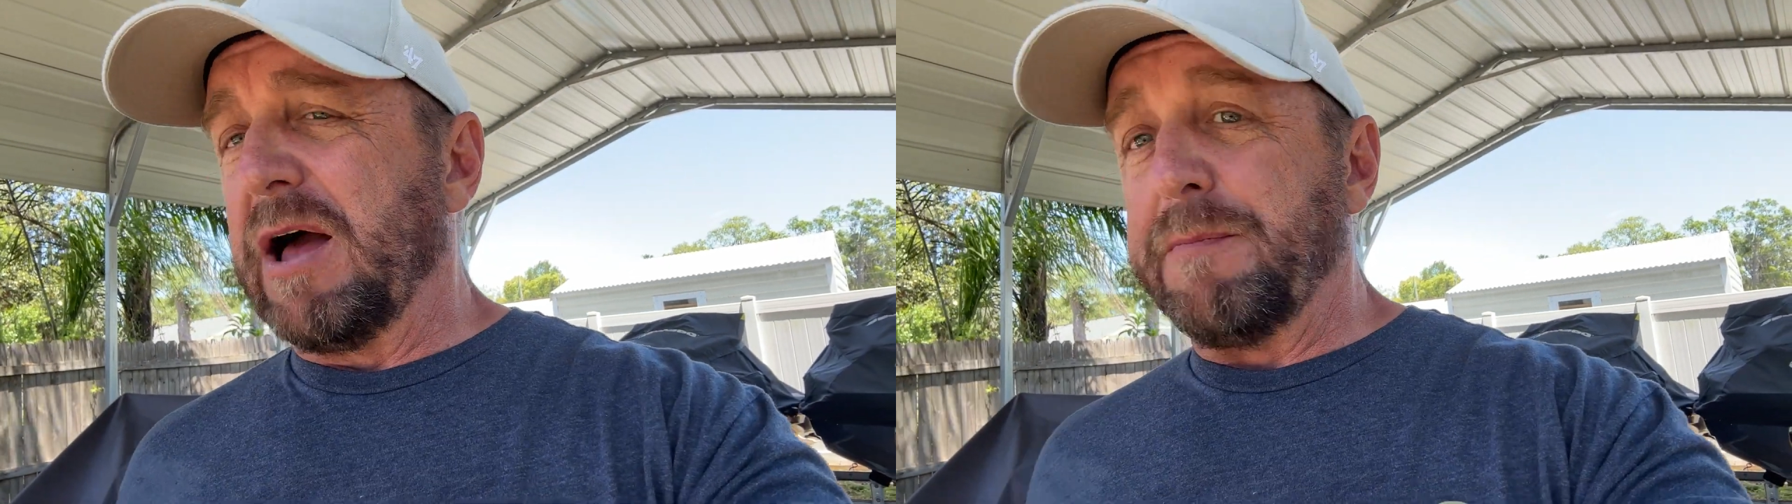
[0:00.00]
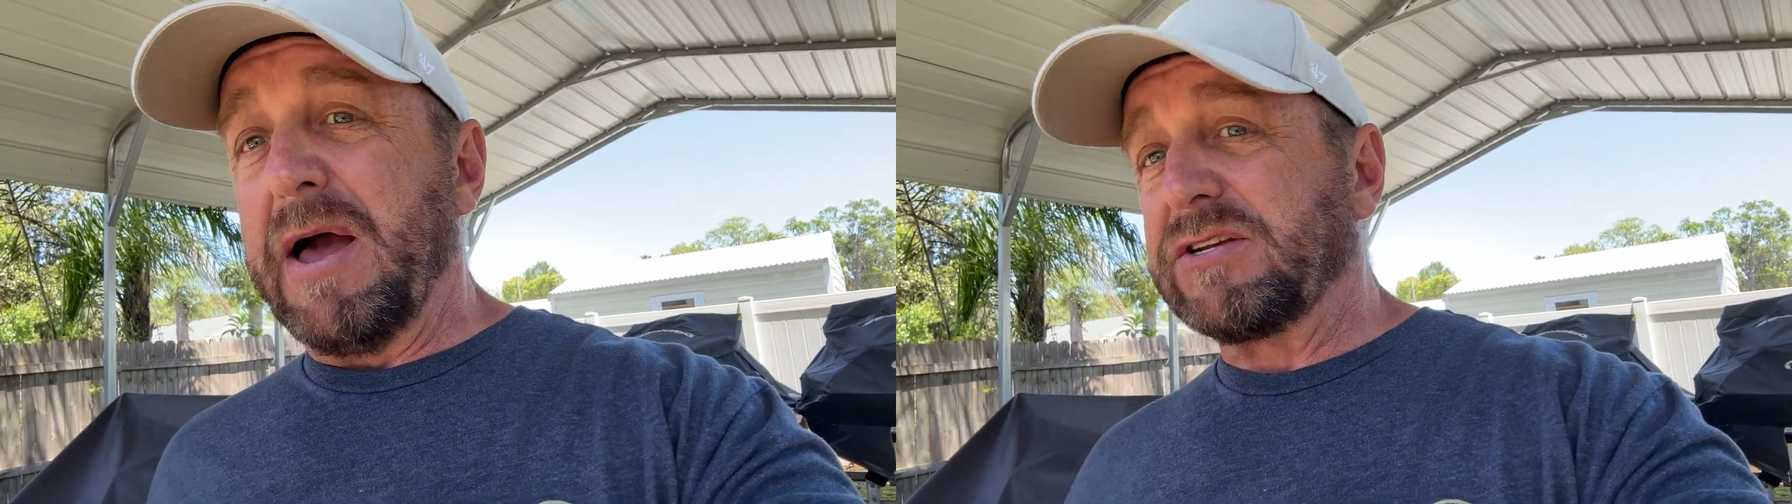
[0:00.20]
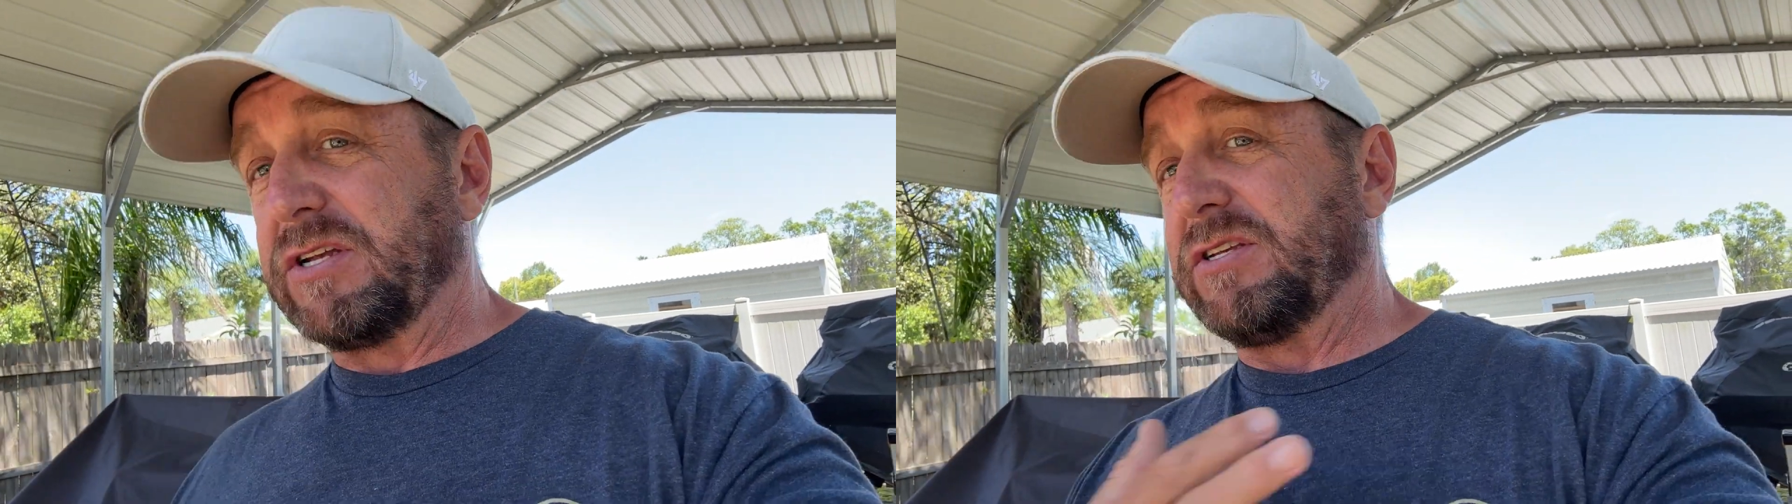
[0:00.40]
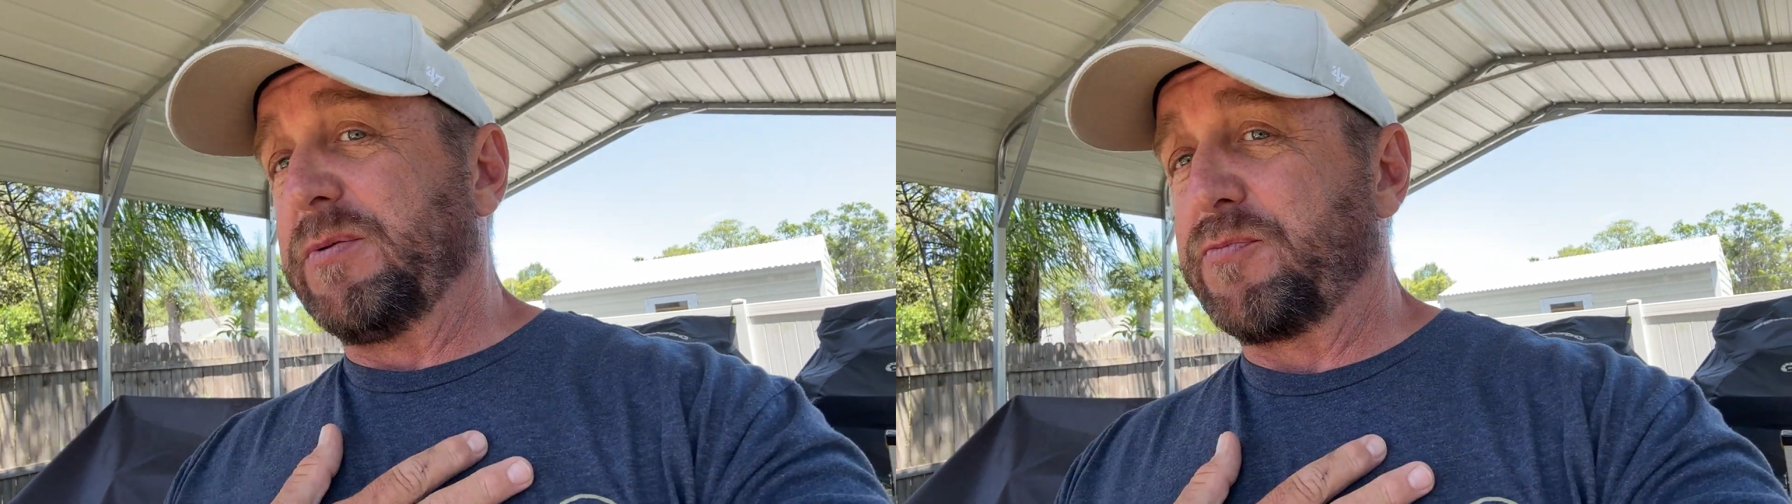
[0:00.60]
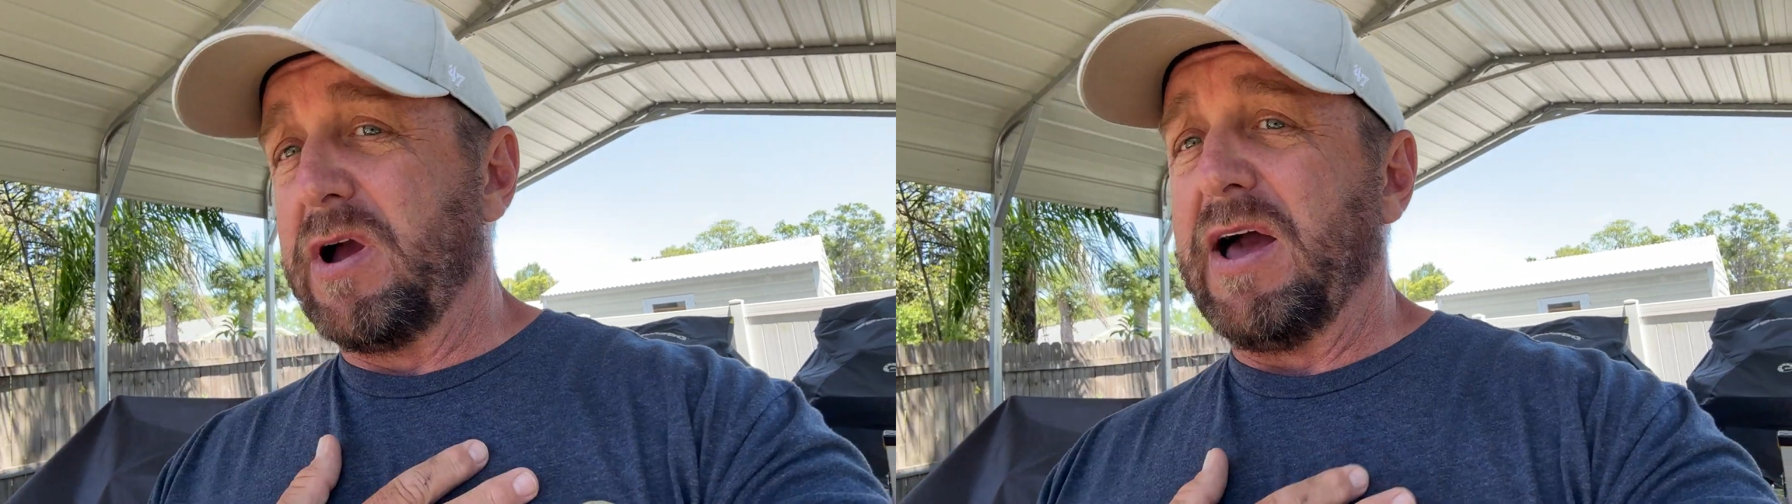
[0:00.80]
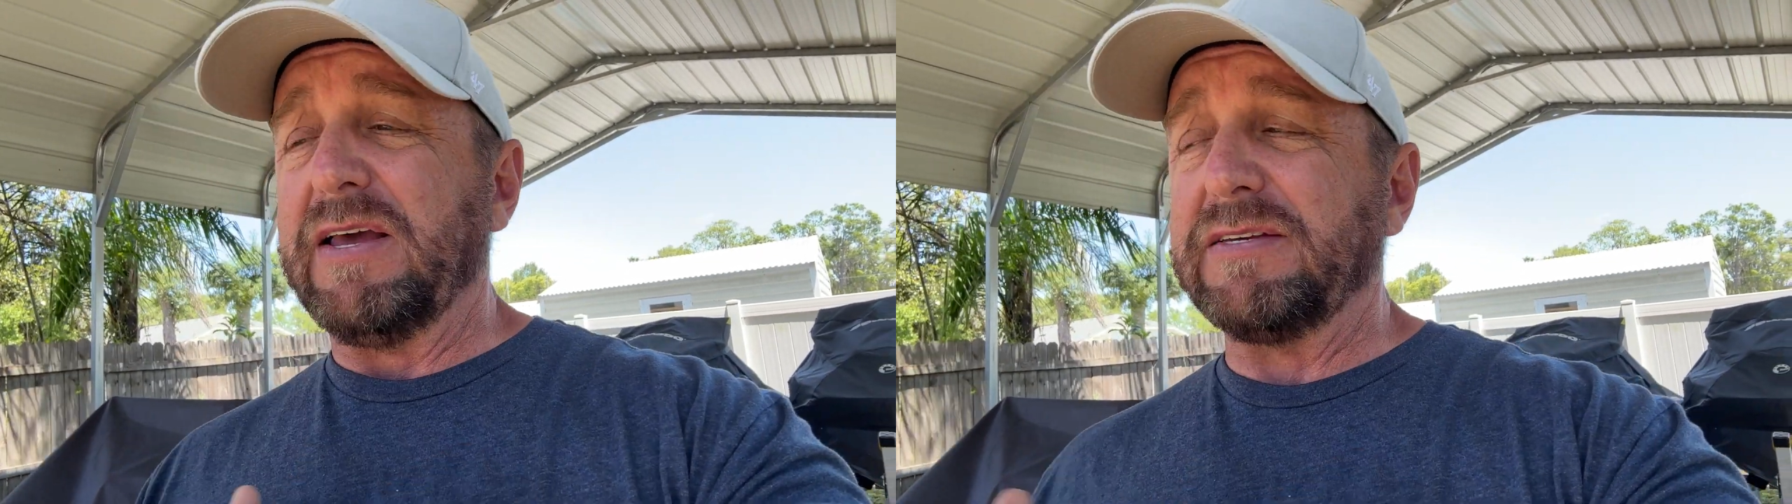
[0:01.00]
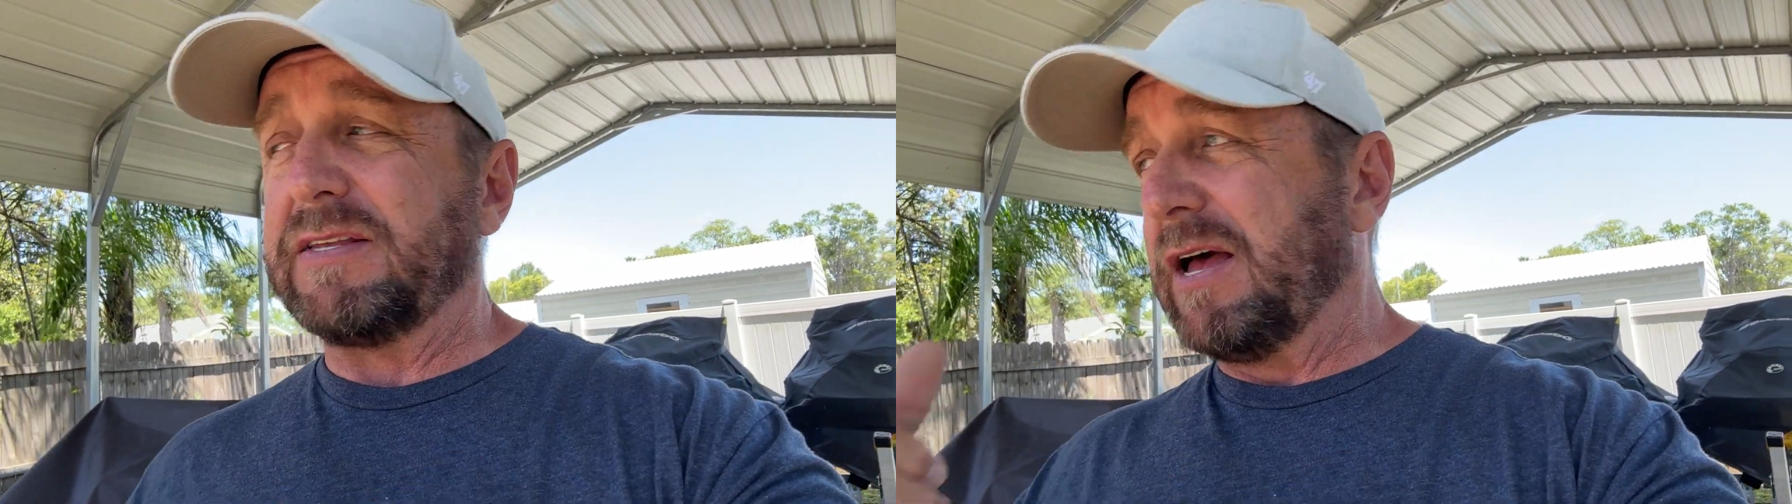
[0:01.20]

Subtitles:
actually surprised.